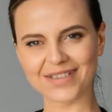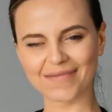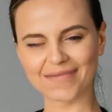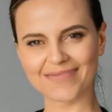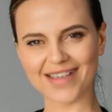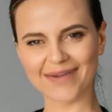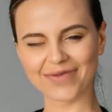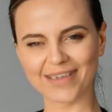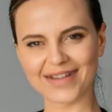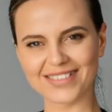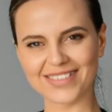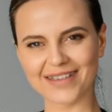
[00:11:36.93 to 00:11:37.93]

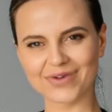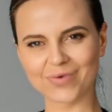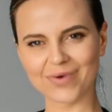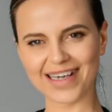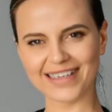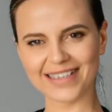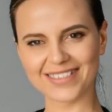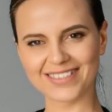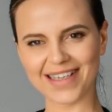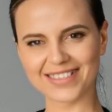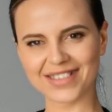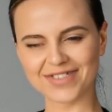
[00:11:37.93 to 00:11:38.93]
Governments can create
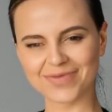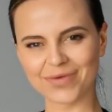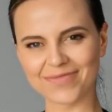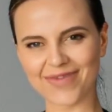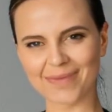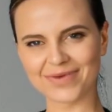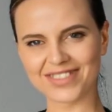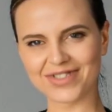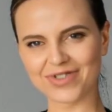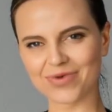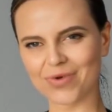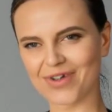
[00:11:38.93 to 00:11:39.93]
incentives for
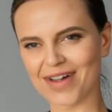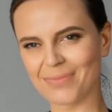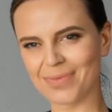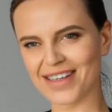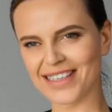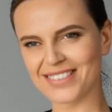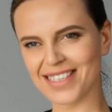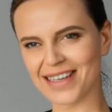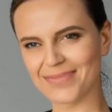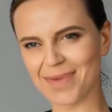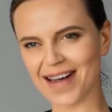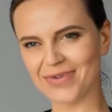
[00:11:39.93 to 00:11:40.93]
pharmaceutical companies and
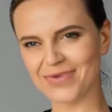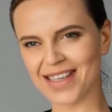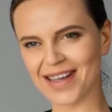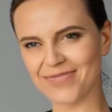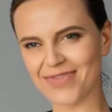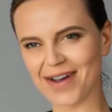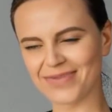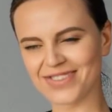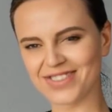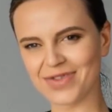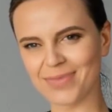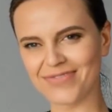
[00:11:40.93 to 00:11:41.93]
biotech firms
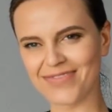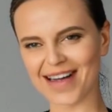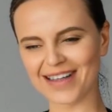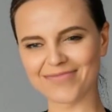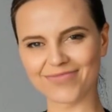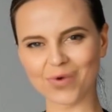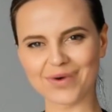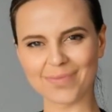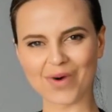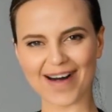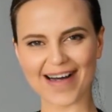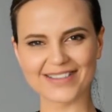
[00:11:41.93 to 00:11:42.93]
to provide affordable
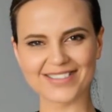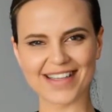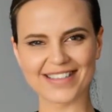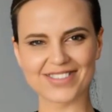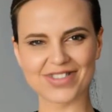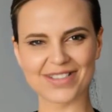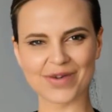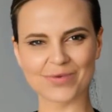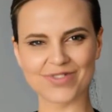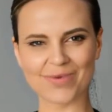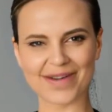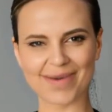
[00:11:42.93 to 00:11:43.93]
access to new
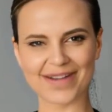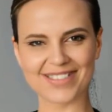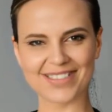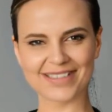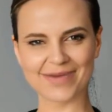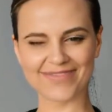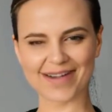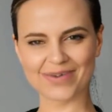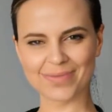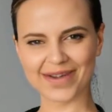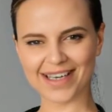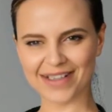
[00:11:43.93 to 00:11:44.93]
treatments in
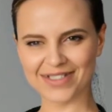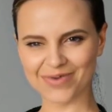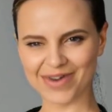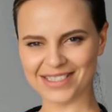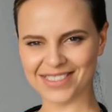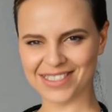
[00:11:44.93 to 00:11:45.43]
developing countries.